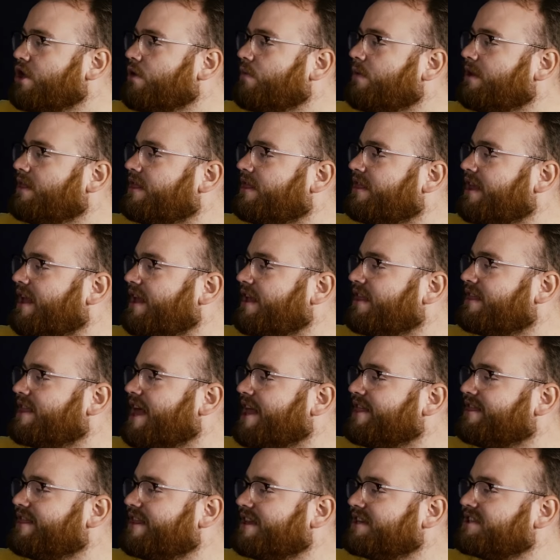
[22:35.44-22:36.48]
You yeah. would think
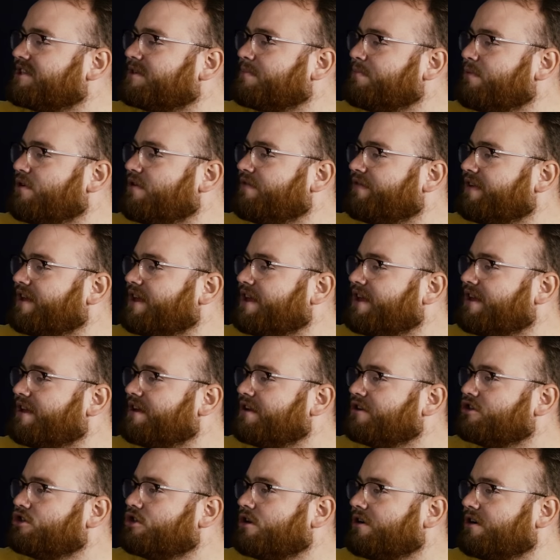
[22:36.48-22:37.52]
that this movie
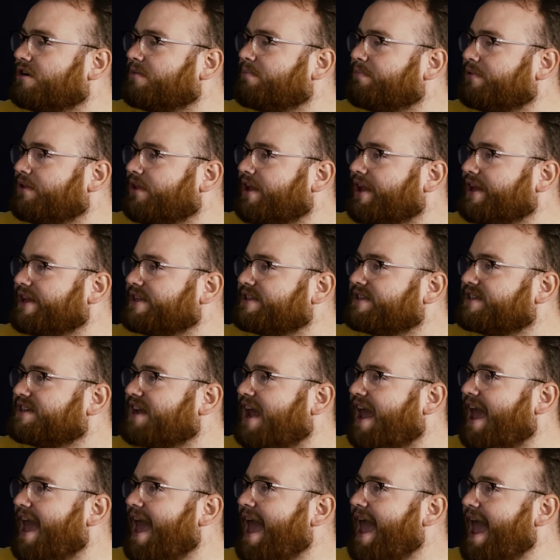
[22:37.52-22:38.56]
took place
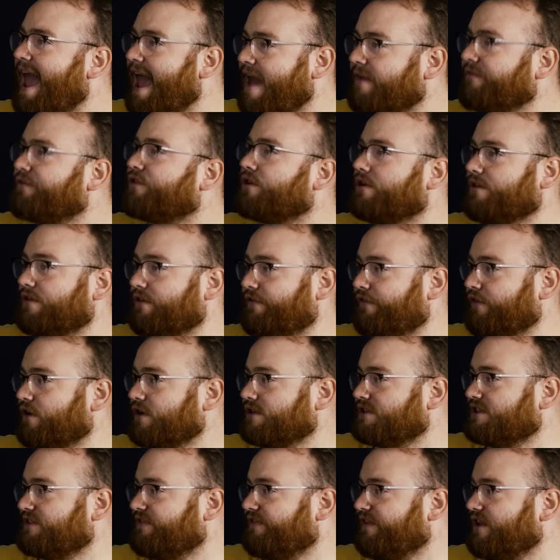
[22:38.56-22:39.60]
after the
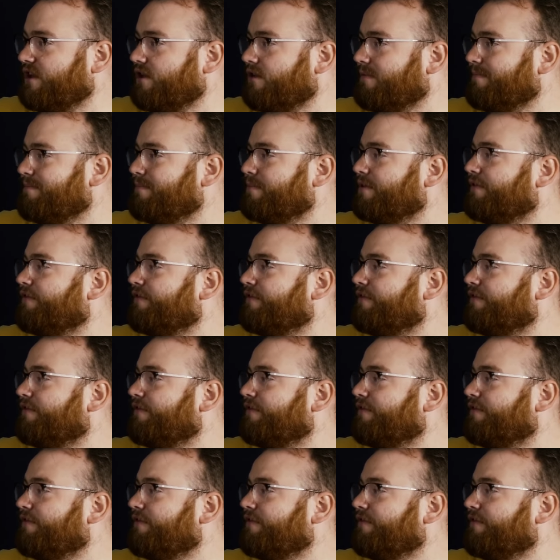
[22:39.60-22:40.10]
first film, mm-hmm.